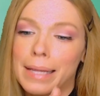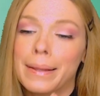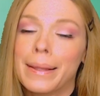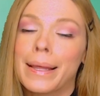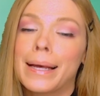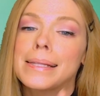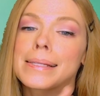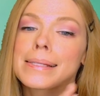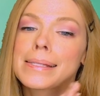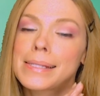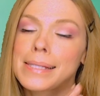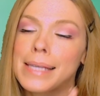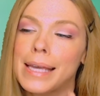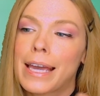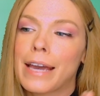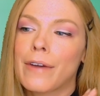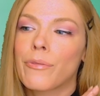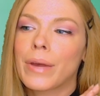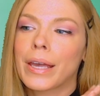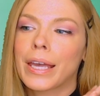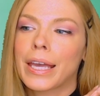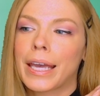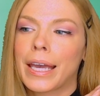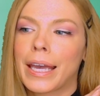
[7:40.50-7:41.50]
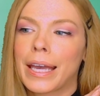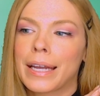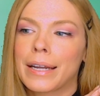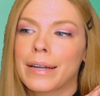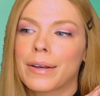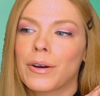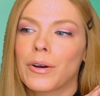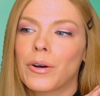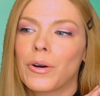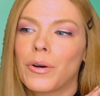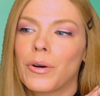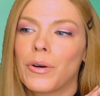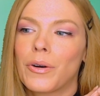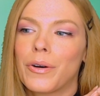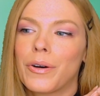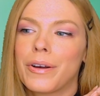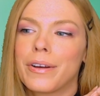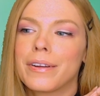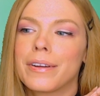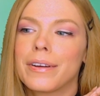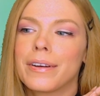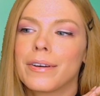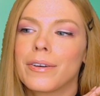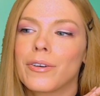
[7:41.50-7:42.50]
Let's see if we can
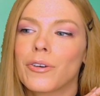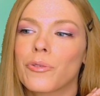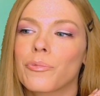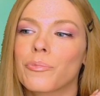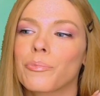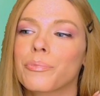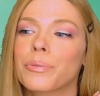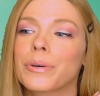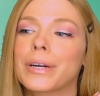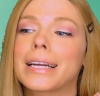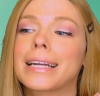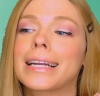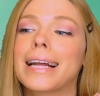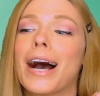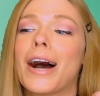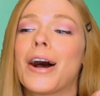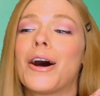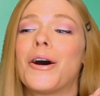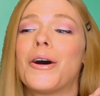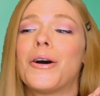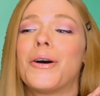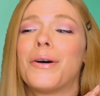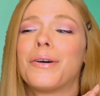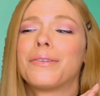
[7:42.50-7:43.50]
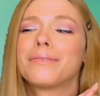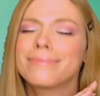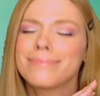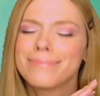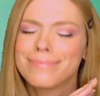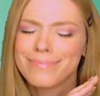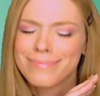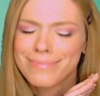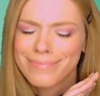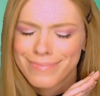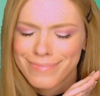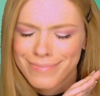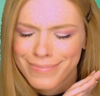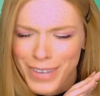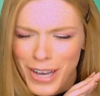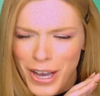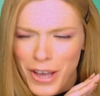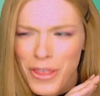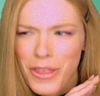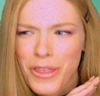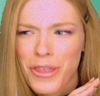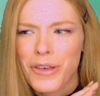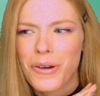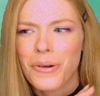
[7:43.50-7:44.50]
breed out
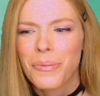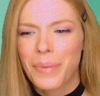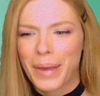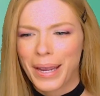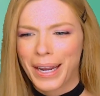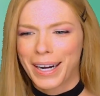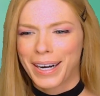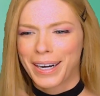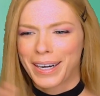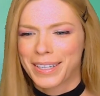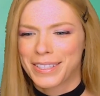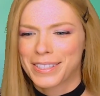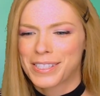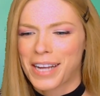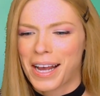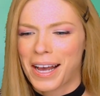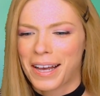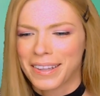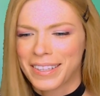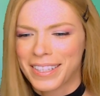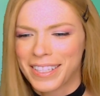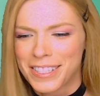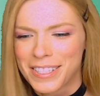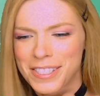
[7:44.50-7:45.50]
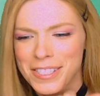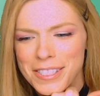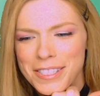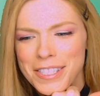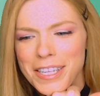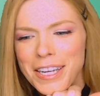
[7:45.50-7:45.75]
the weird challenge.